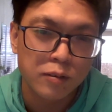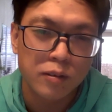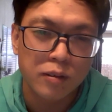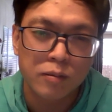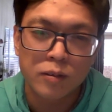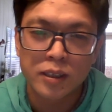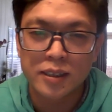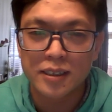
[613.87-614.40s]

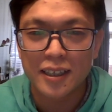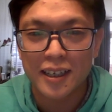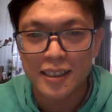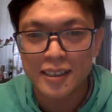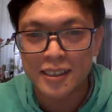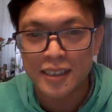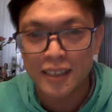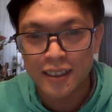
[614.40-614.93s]
One thing I
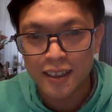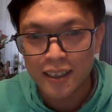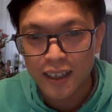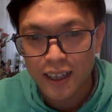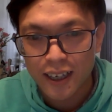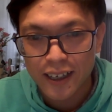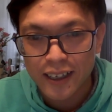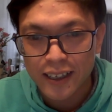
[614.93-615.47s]
didn't
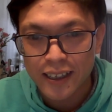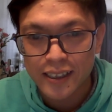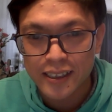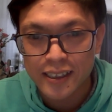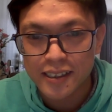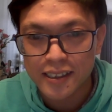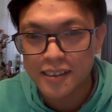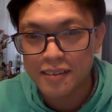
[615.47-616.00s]
like
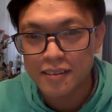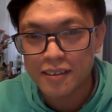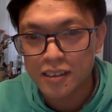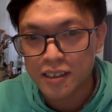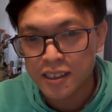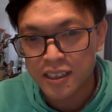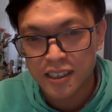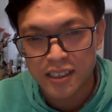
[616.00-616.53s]
is
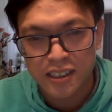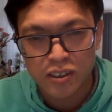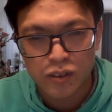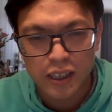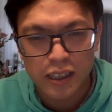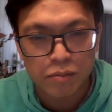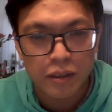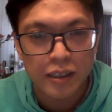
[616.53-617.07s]
it's just a
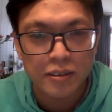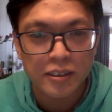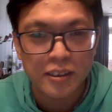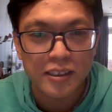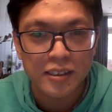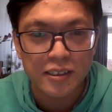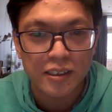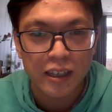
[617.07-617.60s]
straight
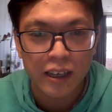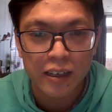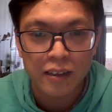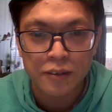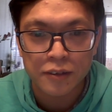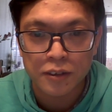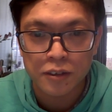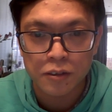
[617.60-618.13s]
mountain. They
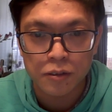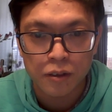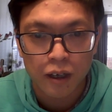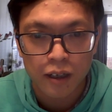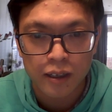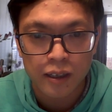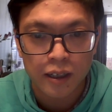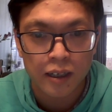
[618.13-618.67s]
have two
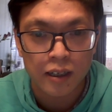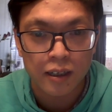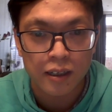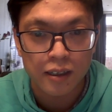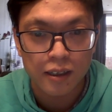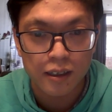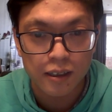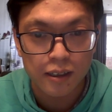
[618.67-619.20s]
other
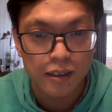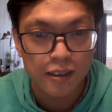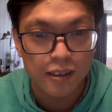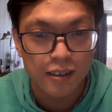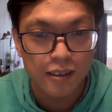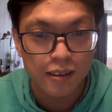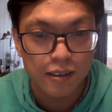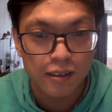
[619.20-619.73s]

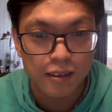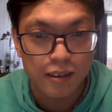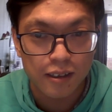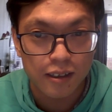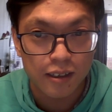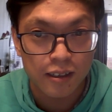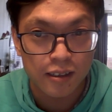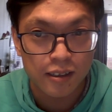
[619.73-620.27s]

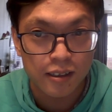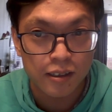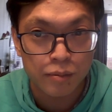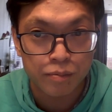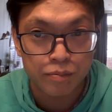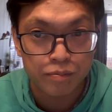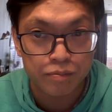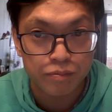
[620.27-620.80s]

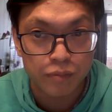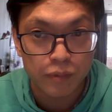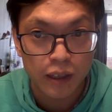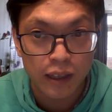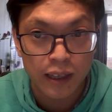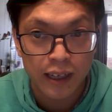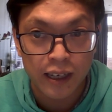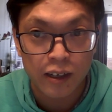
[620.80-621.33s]
um,
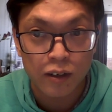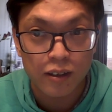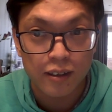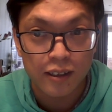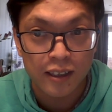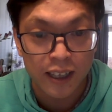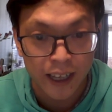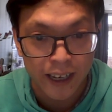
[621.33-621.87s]
like
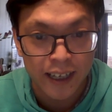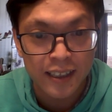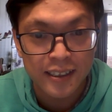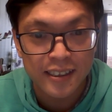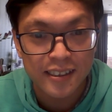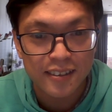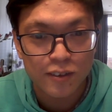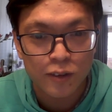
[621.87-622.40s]

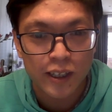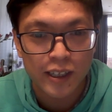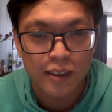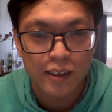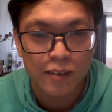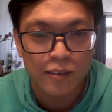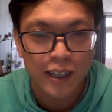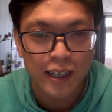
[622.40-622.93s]
lanes where you
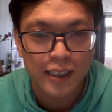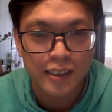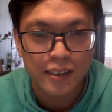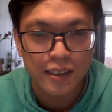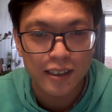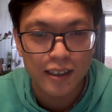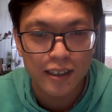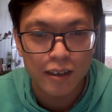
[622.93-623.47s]
can ride,
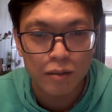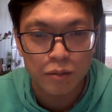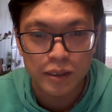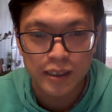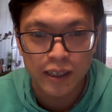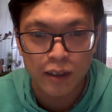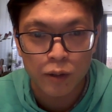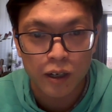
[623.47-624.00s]
but
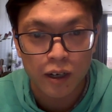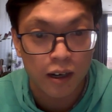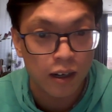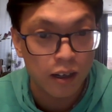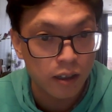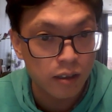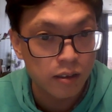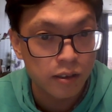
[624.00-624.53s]
they were
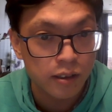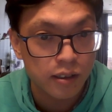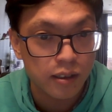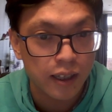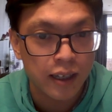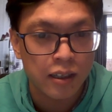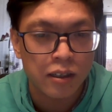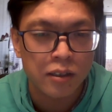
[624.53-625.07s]
closed,
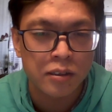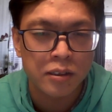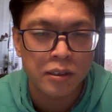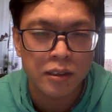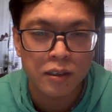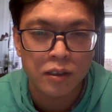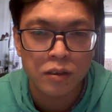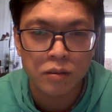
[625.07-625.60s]
and
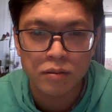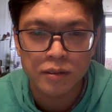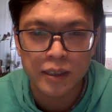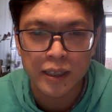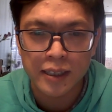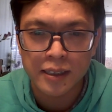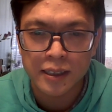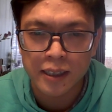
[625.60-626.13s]
also
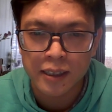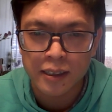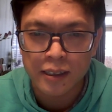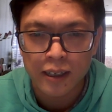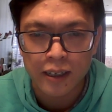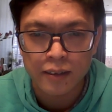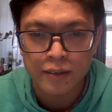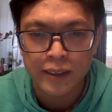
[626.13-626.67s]
they didn't
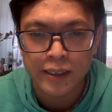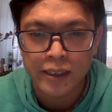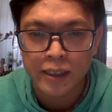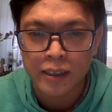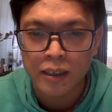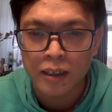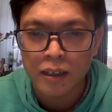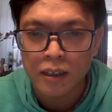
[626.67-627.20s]
have any
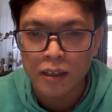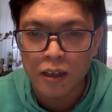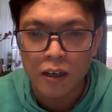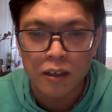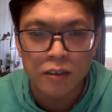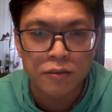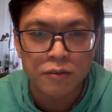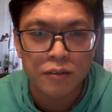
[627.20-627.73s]

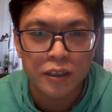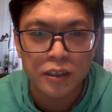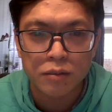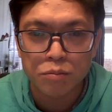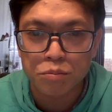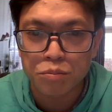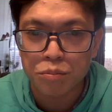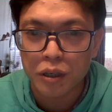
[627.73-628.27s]
fun
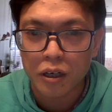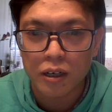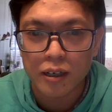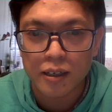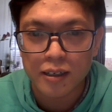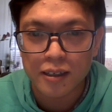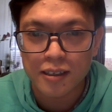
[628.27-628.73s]
park